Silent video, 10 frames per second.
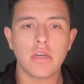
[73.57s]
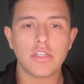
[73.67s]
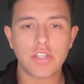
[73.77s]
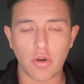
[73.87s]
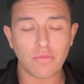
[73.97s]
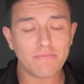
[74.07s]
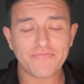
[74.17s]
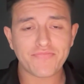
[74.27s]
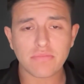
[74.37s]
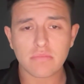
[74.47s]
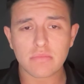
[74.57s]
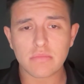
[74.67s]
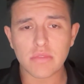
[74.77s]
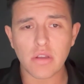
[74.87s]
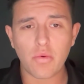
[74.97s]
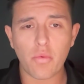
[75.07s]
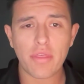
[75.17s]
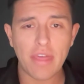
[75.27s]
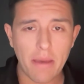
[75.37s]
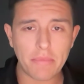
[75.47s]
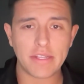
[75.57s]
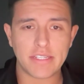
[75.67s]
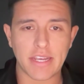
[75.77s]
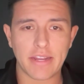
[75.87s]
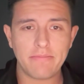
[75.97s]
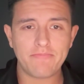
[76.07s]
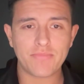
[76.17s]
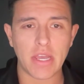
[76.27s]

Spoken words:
So with that being said,